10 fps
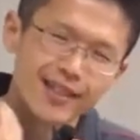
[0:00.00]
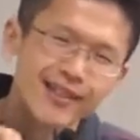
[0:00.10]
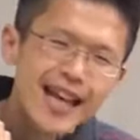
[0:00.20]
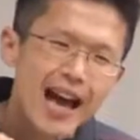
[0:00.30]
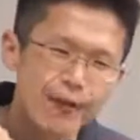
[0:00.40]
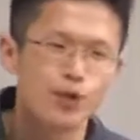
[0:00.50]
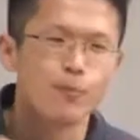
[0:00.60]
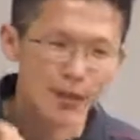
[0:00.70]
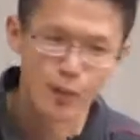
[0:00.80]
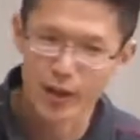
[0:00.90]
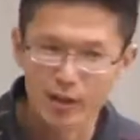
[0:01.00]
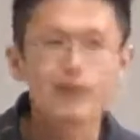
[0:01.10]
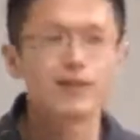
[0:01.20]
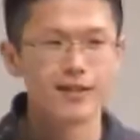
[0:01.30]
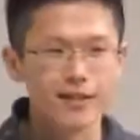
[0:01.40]
does it have to be
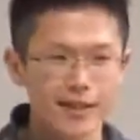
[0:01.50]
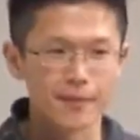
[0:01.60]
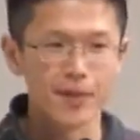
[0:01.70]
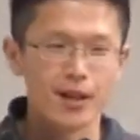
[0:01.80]
real? Okay.